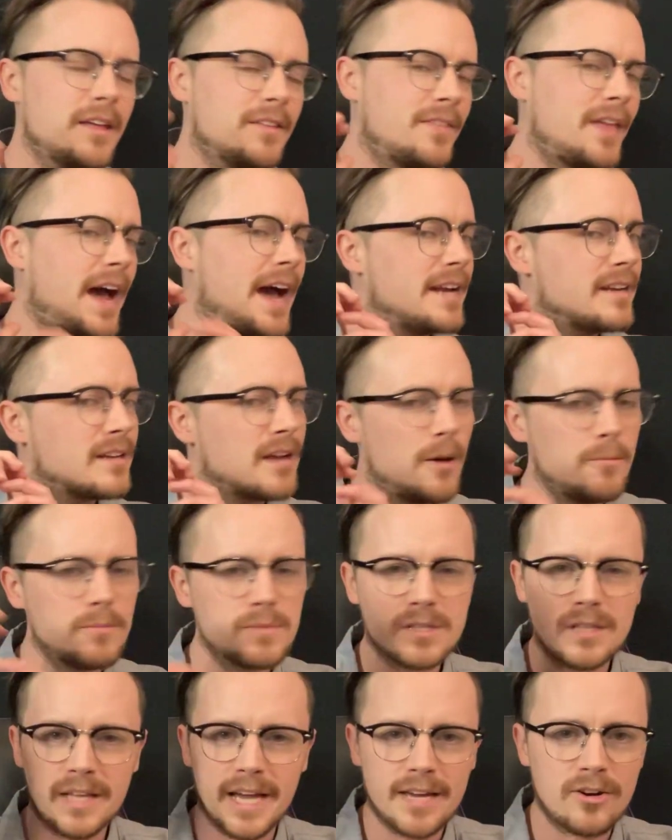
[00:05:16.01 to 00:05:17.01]
That comes
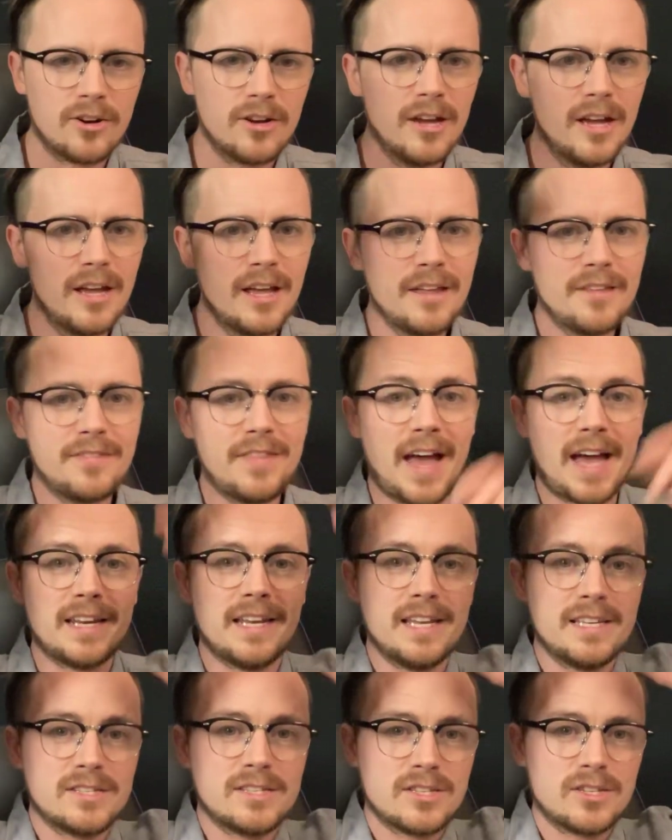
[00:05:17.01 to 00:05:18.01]
later. That
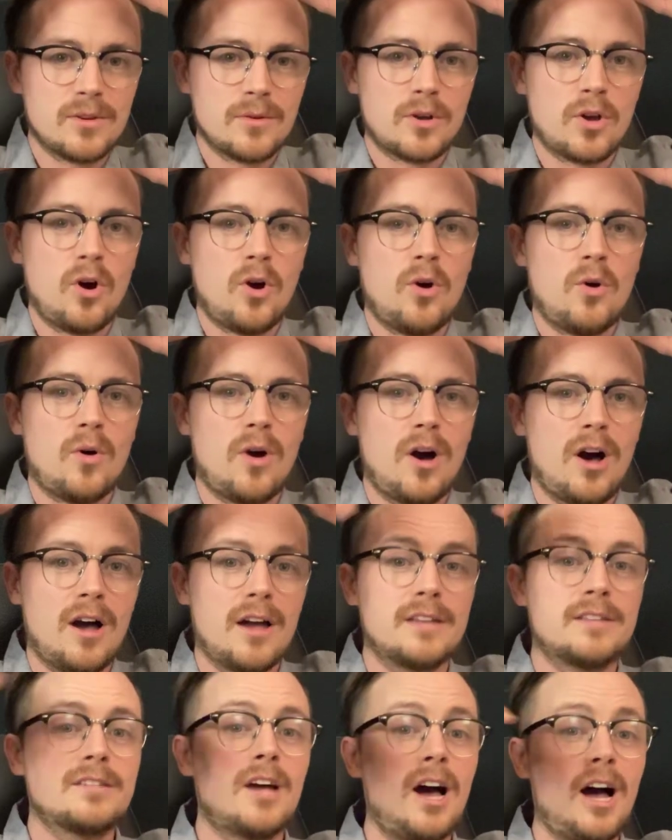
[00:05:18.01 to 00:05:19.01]
needs to go
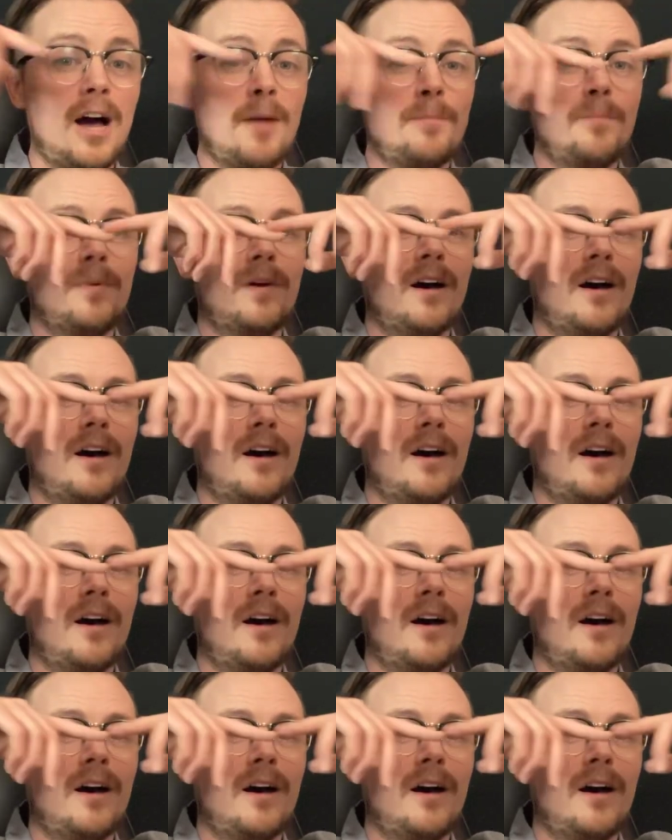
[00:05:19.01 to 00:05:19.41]
on top